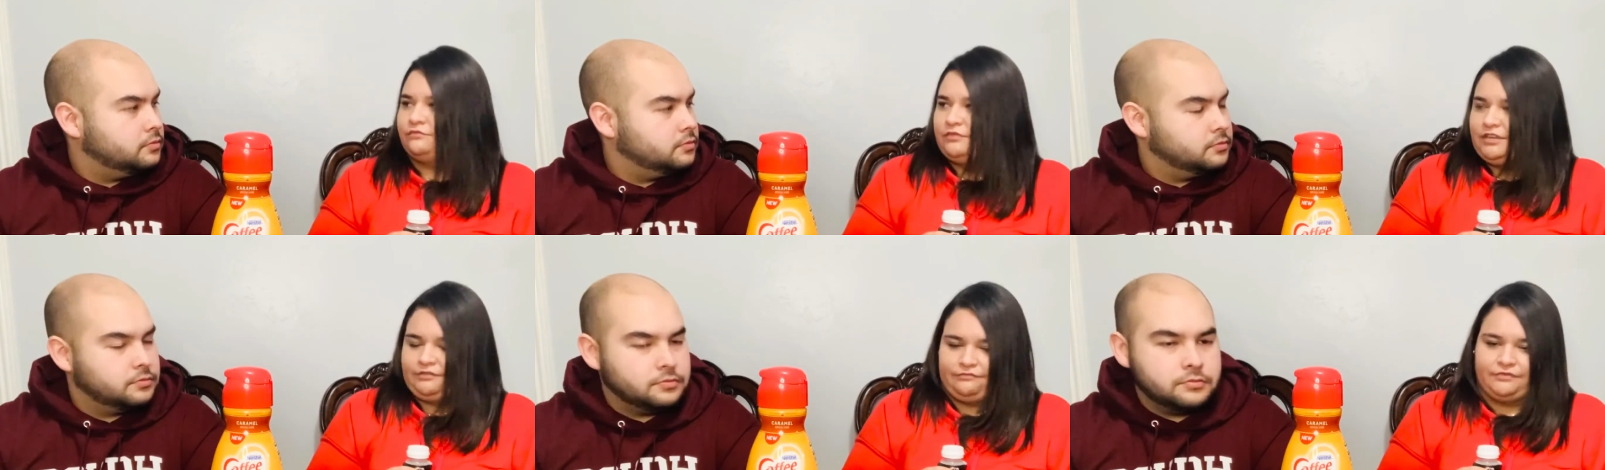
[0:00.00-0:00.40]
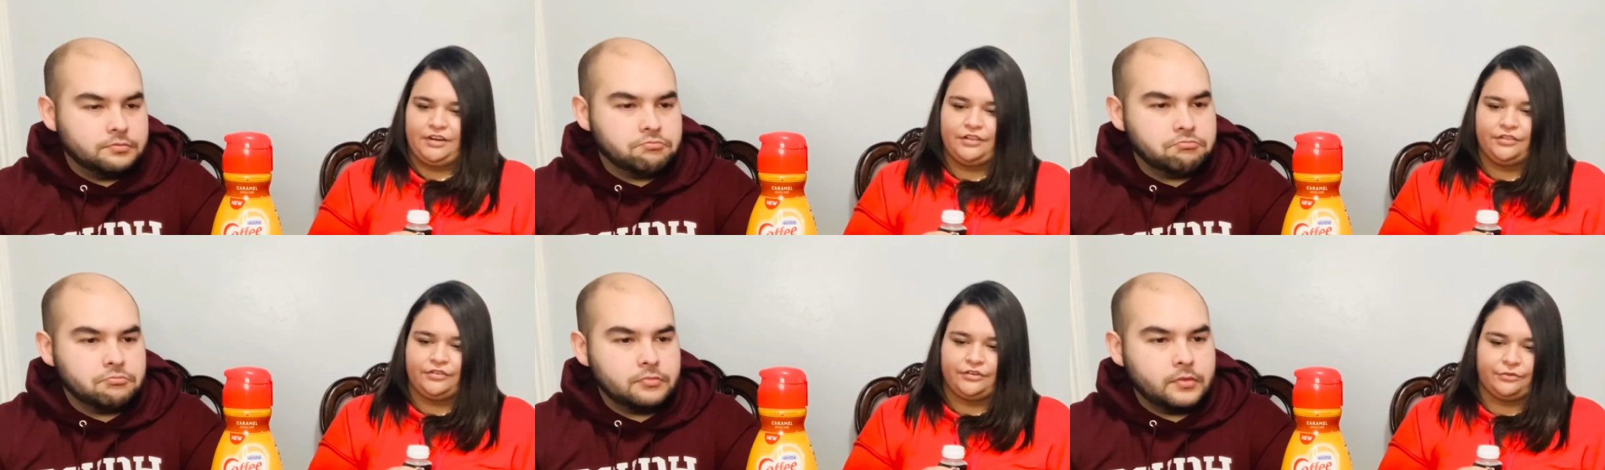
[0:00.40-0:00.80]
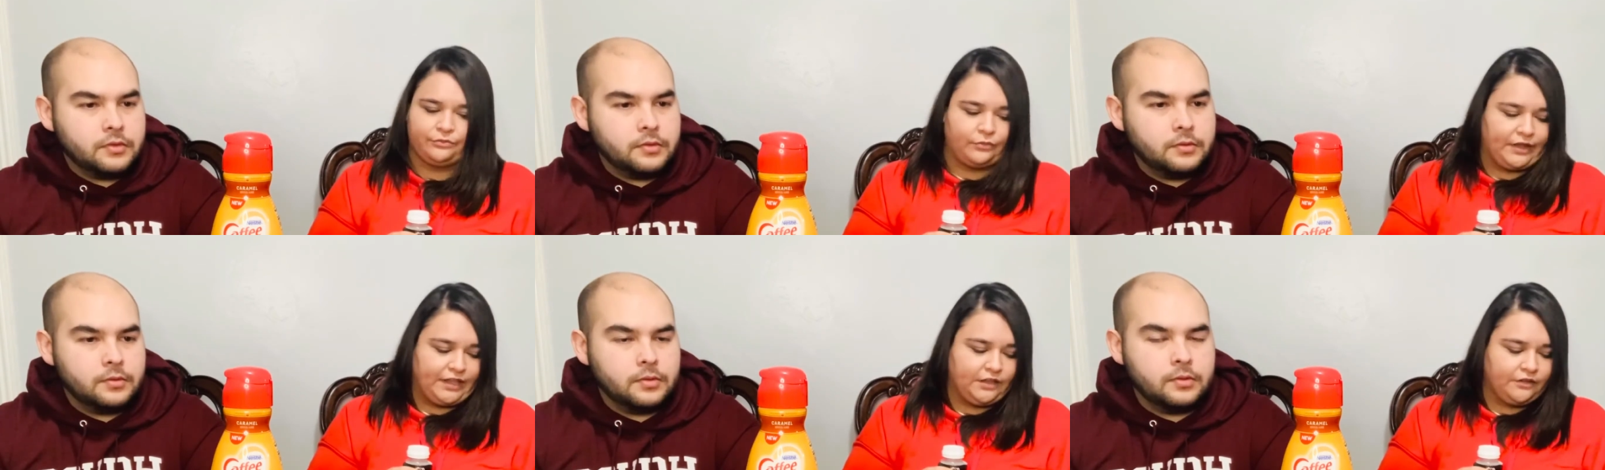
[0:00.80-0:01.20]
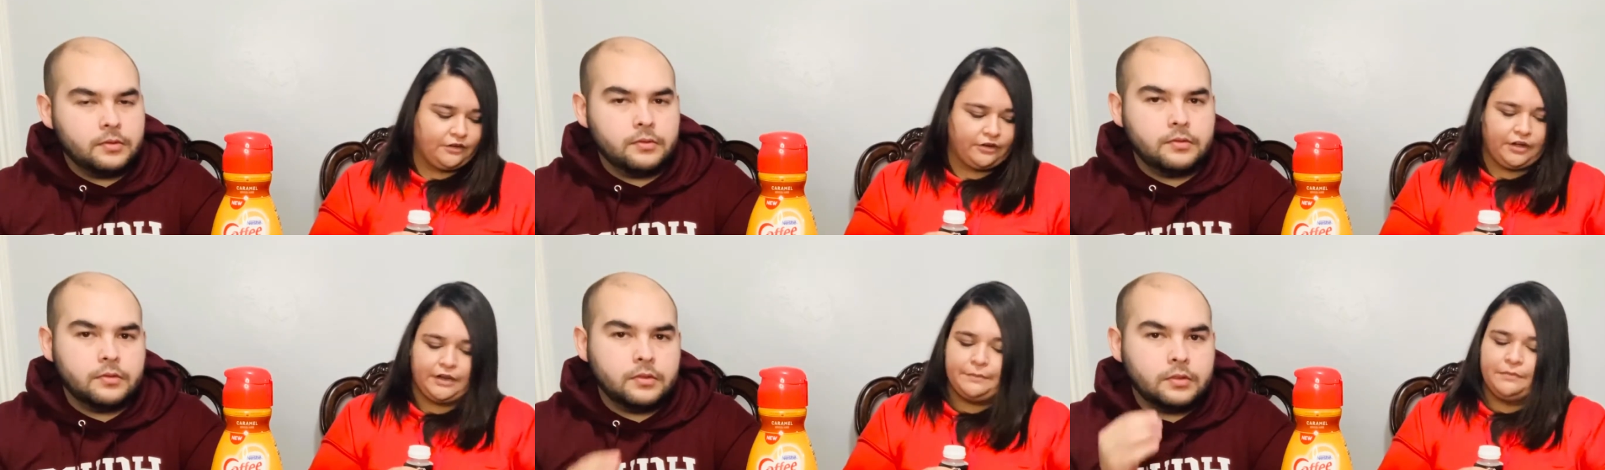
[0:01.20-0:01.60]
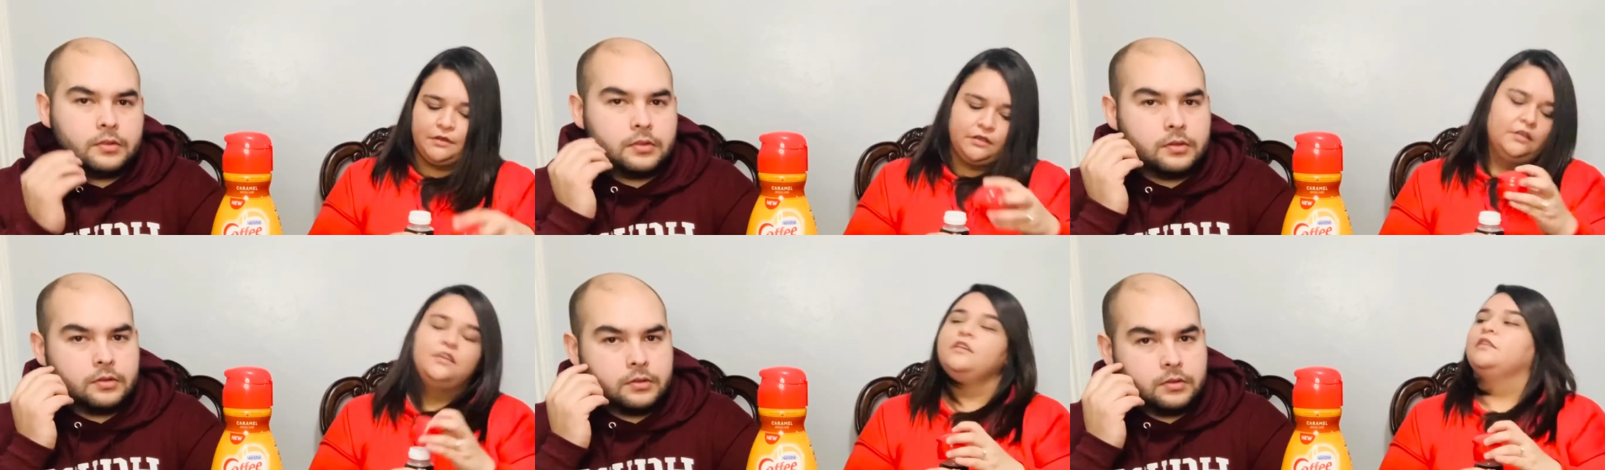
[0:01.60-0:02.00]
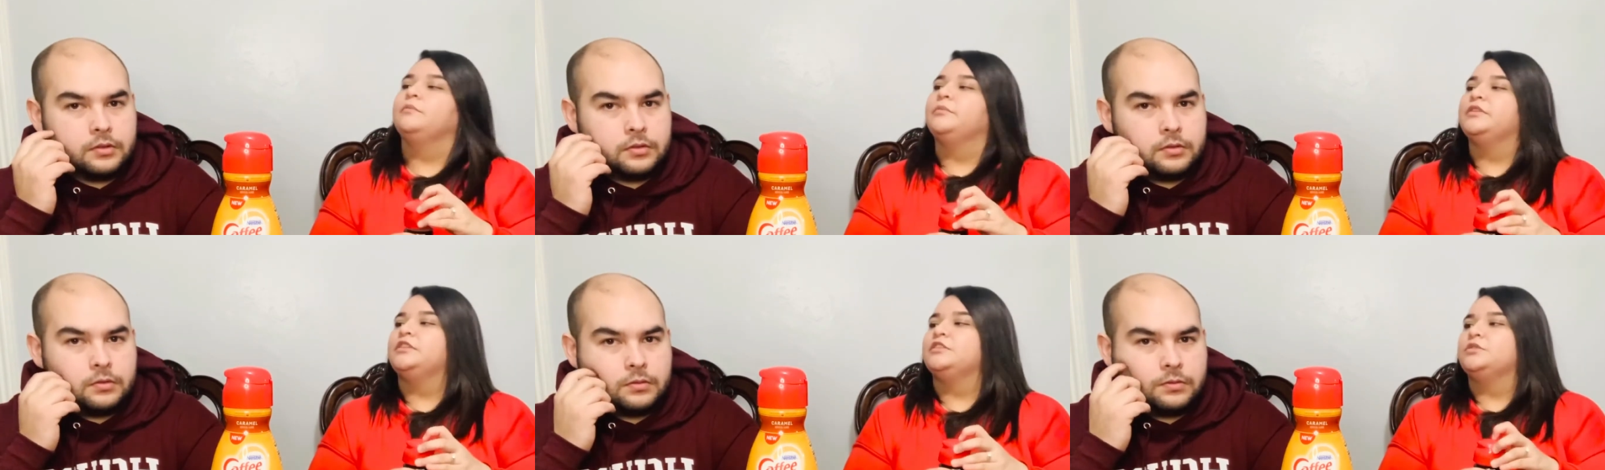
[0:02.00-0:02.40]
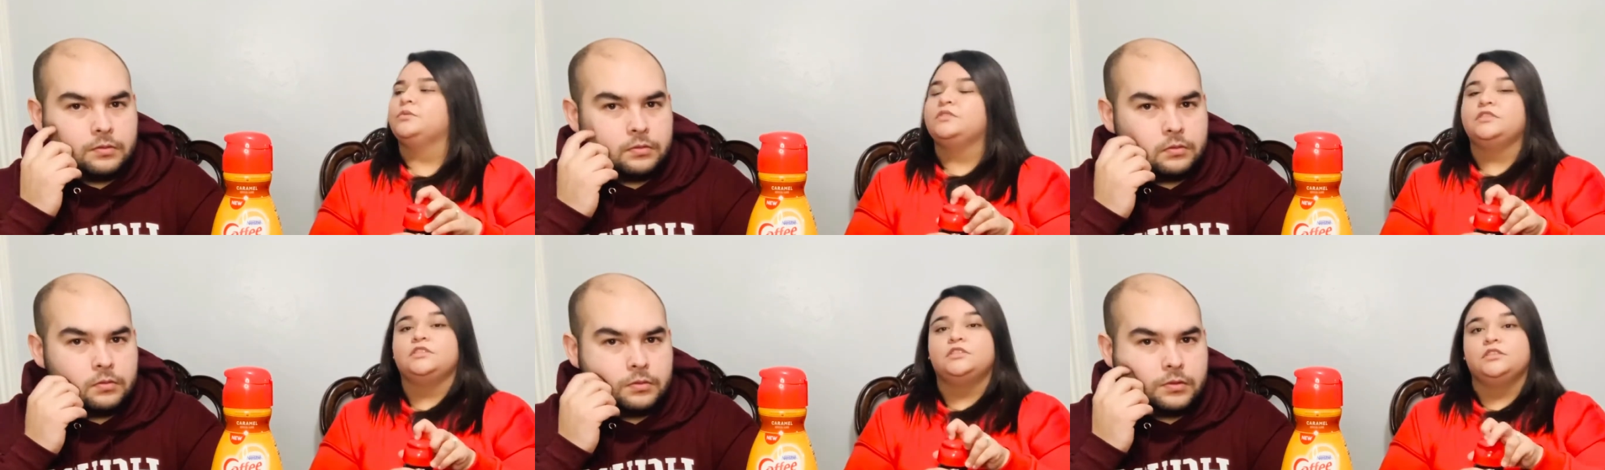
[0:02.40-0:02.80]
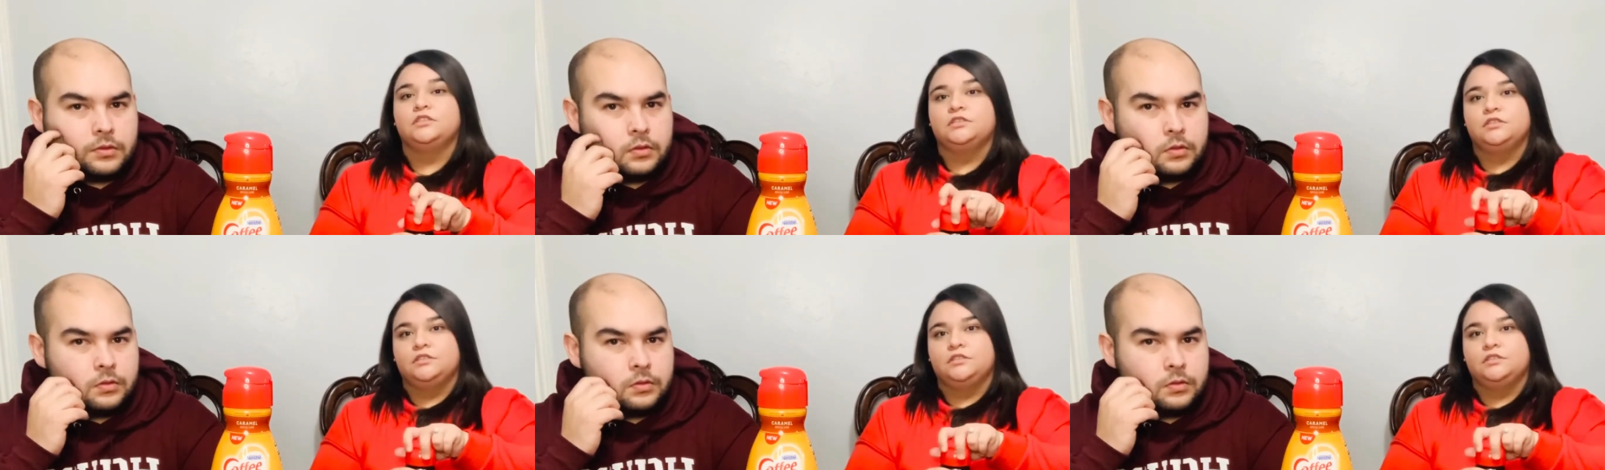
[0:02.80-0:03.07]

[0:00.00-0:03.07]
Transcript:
Speaker 1: like regular white cream. This one is